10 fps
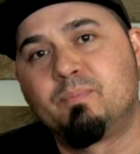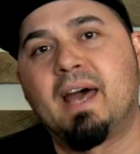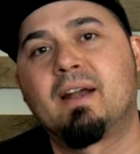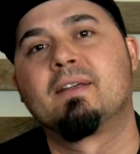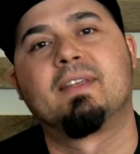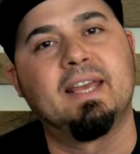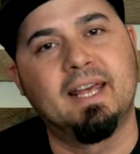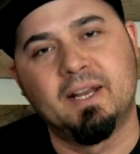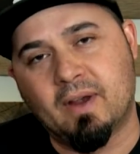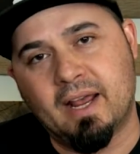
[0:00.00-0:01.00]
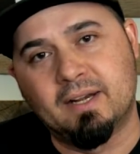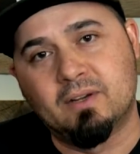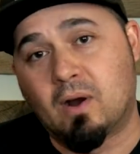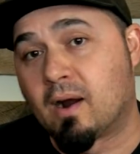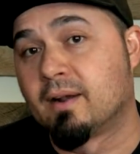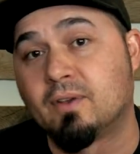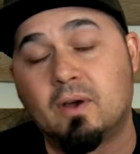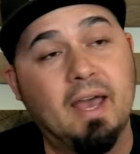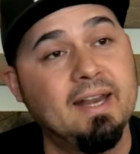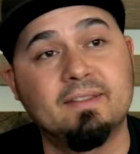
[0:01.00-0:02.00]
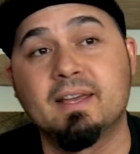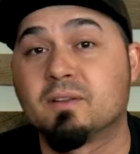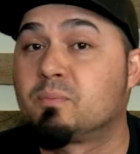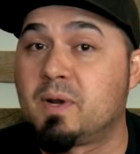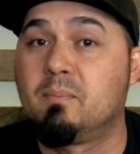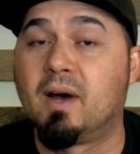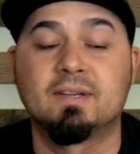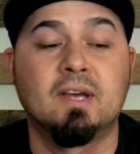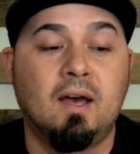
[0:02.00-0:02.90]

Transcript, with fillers: better than the integrated card. So anything is pretty much